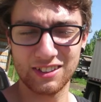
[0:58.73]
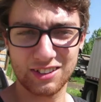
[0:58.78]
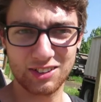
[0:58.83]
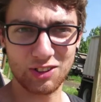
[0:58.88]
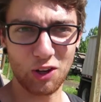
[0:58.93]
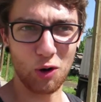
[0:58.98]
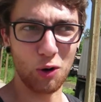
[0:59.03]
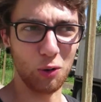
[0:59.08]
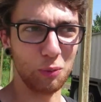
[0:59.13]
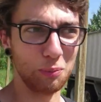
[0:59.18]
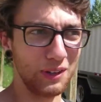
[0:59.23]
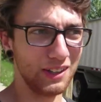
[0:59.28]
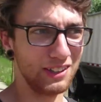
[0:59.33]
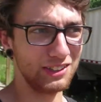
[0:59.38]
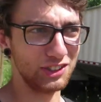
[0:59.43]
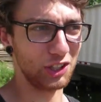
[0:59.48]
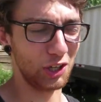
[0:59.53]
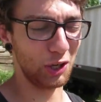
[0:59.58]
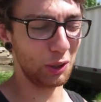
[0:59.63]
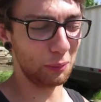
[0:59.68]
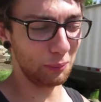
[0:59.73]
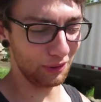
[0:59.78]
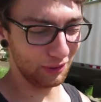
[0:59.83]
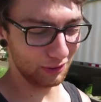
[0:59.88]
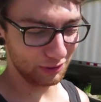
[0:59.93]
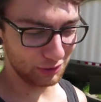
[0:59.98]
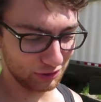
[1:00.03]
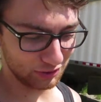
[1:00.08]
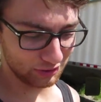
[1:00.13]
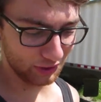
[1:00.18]
So me and Jeremy are
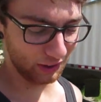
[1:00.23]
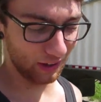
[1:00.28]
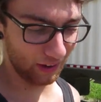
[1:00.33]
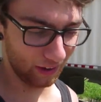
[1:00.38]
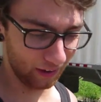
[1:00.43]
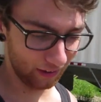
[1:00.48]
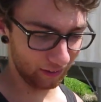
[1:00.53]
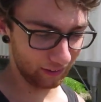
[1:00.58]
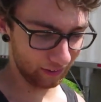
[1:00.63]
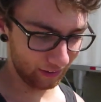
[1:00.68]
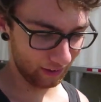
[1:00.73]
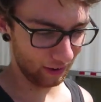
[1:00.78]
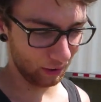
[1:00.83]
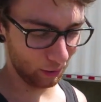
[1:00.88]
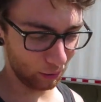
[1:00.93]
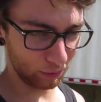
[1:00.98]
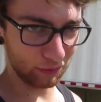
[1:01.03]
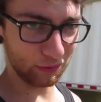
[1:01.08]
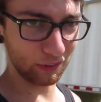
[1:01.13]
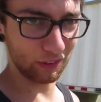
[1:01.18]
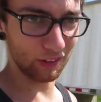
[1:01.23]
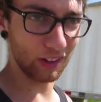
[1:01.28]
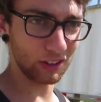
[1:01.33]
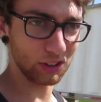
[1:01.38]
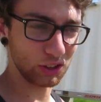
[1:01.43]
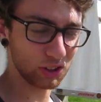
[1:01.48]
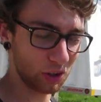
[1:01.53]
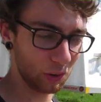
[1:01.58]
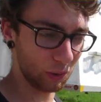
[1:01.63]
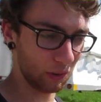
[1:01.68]
just gonna head out for
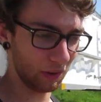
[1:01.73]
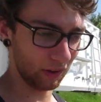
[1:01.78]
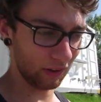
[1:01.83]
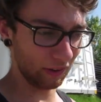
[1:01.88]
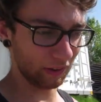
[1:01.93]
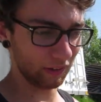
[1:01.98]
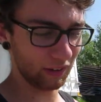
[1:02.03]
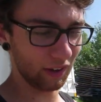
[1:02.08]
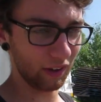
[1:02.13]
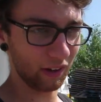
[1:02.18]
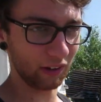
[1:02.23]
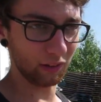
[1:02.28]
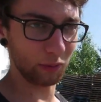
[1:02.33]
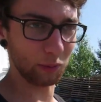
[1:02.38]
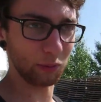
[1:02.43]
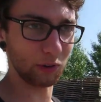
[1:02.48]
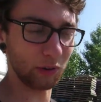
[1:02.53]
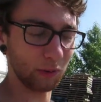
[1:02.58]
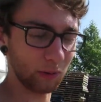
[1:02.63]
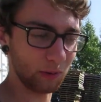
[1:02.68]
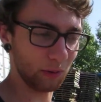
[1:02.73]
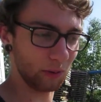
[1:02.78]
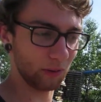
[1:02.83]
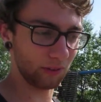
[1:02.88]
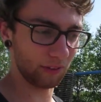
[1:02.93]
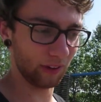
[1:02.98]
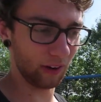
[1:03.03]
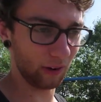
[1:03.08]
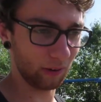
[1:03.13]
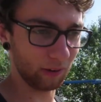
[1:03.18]
lunch, go to KNW, go to
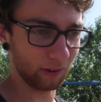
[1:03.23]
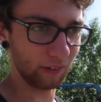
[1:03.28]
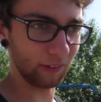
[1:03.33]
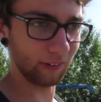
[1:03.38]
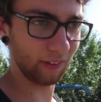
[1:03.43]
town.